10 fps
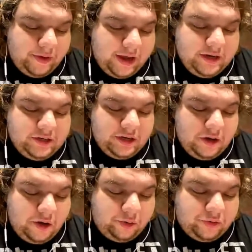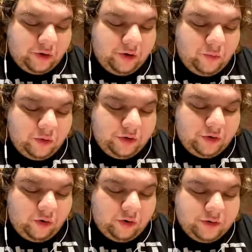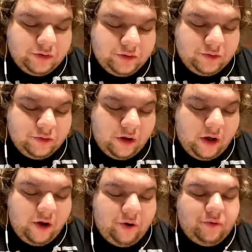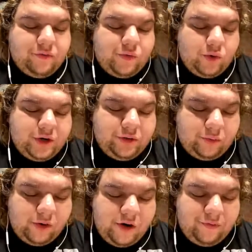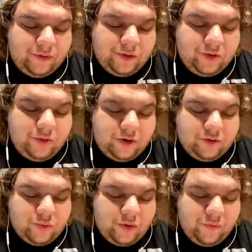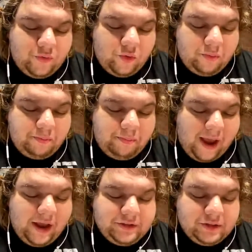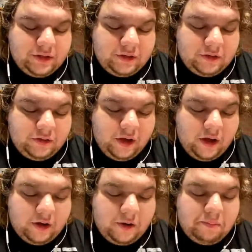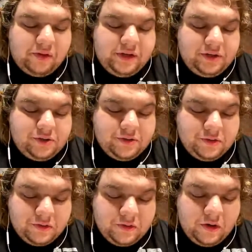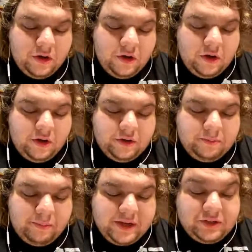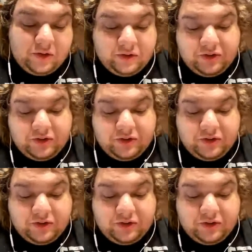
1,831 yards, 143 for 224 passing completions, basically